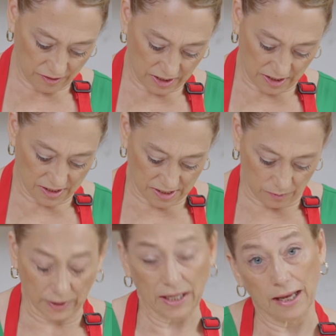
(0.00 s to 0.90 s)
things that
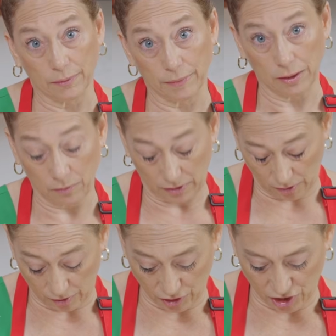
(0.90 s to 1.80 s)
we can make with
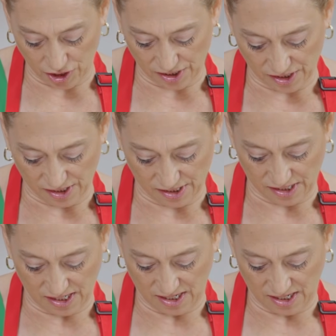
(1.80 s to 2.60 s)
hard cheeses,